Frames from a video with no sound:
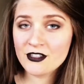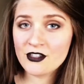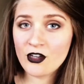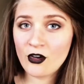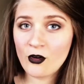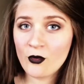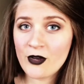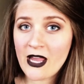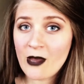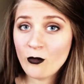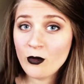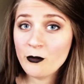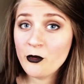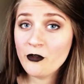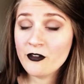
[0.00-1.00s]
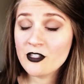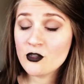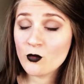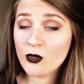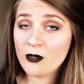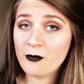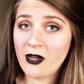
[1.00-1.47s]
So now we'll move into
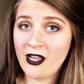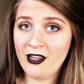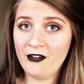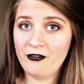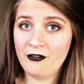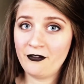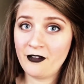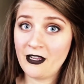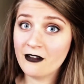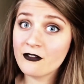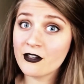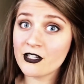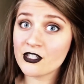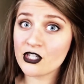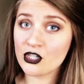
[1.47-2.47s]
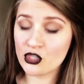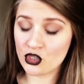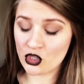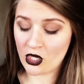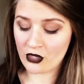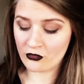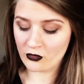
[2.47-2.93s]
one of my favorite
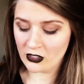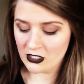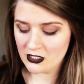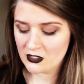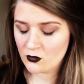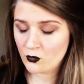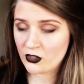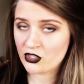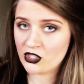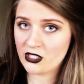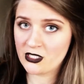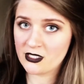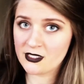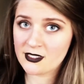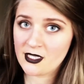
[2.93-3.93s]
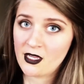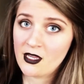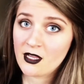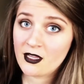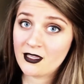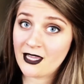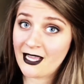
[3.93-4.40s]
genres, which is
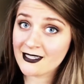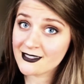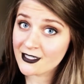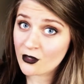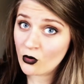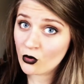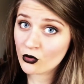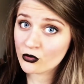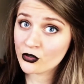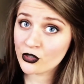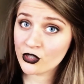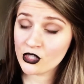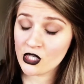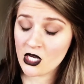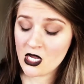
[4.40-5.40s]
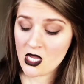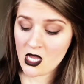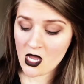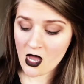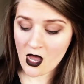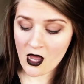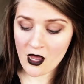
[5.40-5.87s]
classic horror.
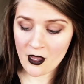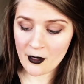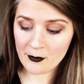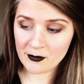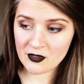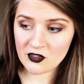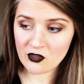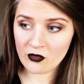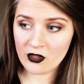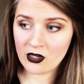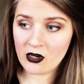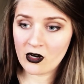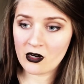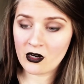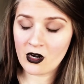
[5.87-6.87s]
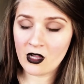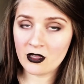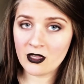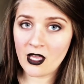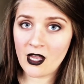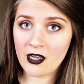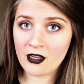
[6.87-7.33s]
So there are a
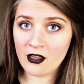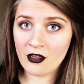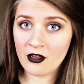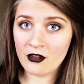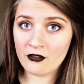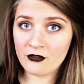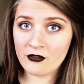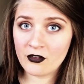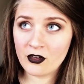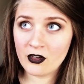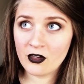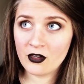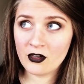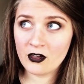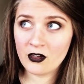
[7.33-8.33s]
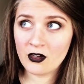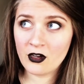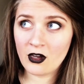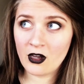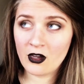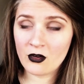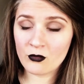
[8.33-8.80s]
lot of
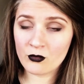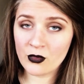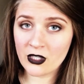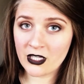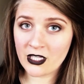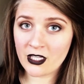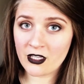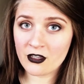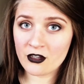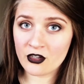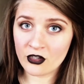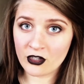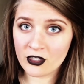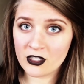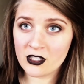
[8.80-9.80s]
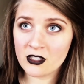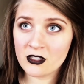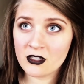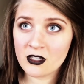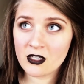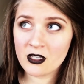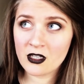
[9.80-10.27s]
really good
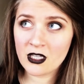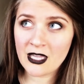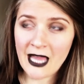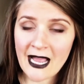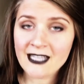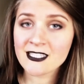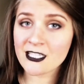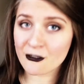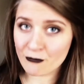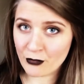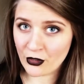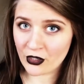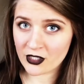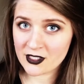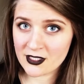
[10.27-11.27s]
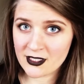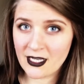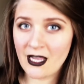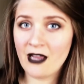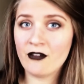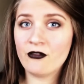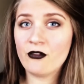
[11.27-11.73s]
classic books that
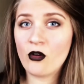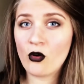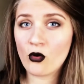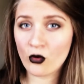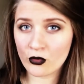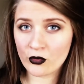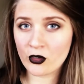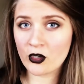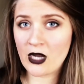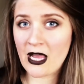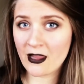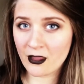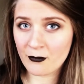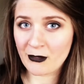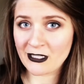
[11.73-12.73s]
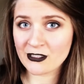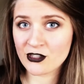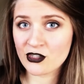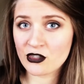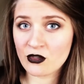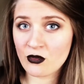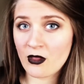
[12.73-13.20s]
have horror
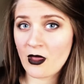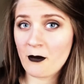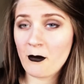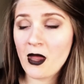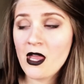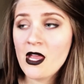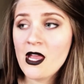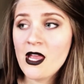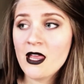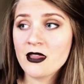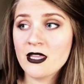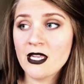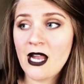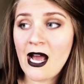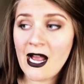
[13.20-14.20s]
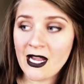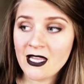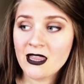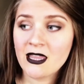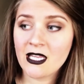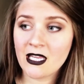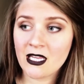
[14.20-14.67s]
elements to them that
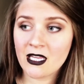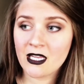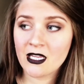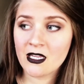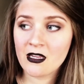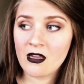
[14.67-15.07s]
I think